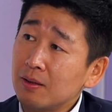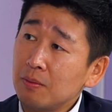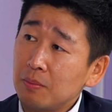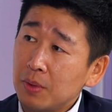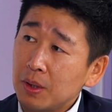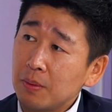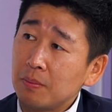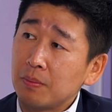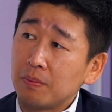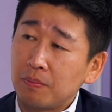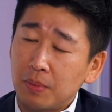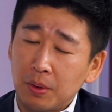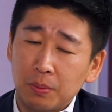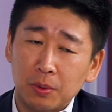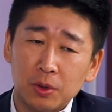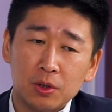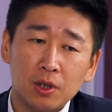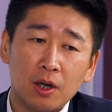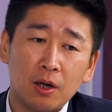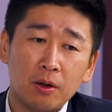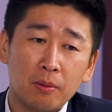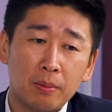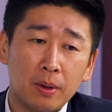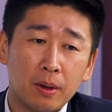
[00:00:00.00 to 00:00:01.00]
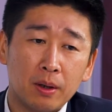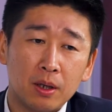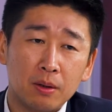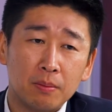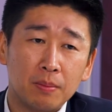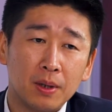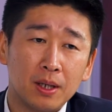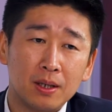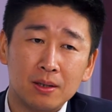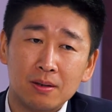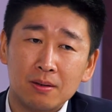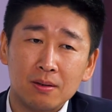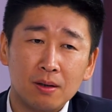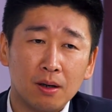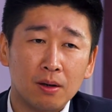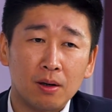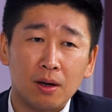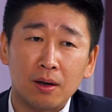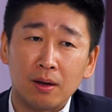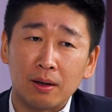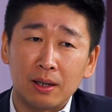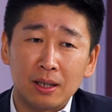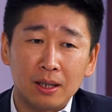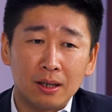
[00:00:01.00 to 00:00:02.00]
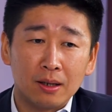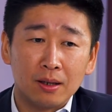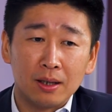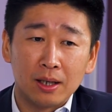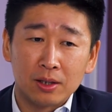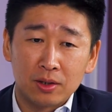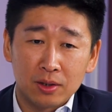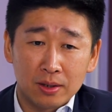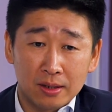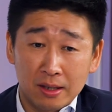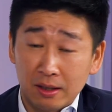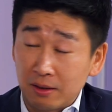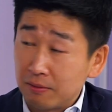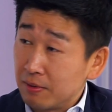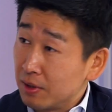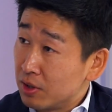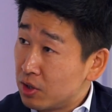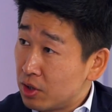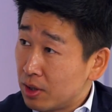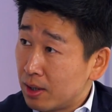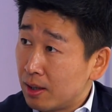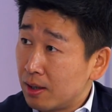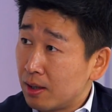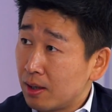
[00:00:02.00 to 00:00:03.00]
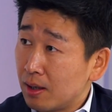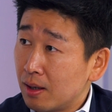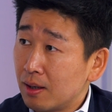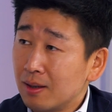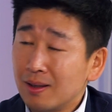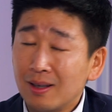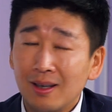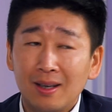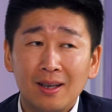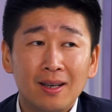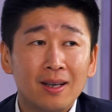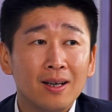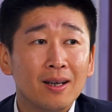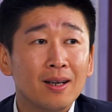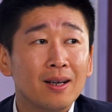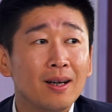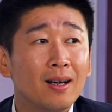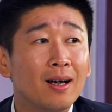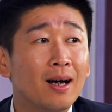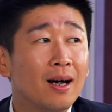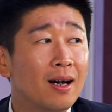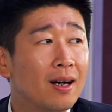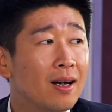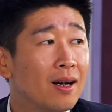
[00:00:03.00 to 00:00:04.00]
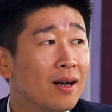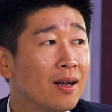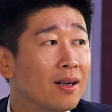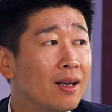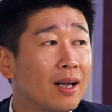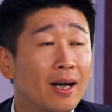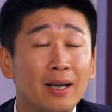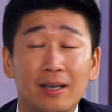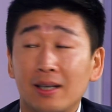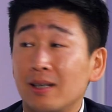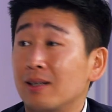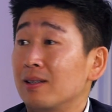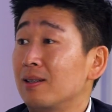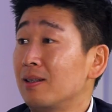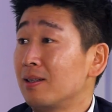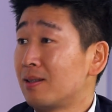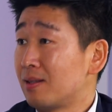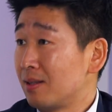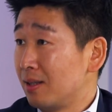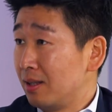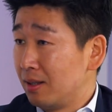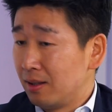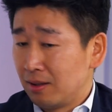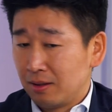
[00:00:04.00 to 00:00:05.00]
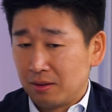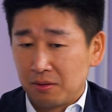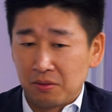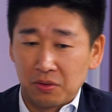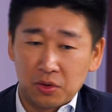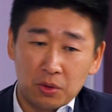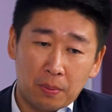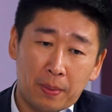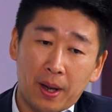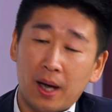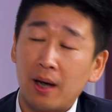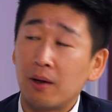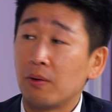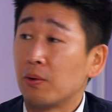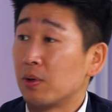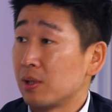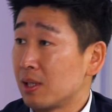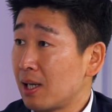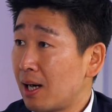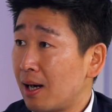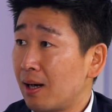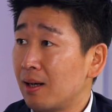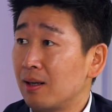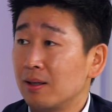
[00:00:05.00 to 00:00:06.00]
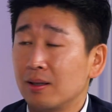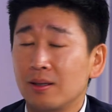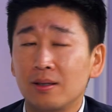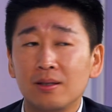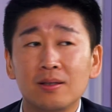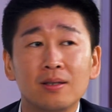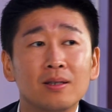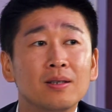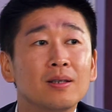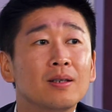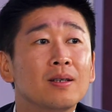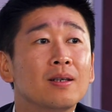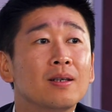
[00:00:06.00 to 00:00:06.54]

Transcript: I mean, people talk about it, but it's not on any legislative agenda like it is in Japan or Thailand.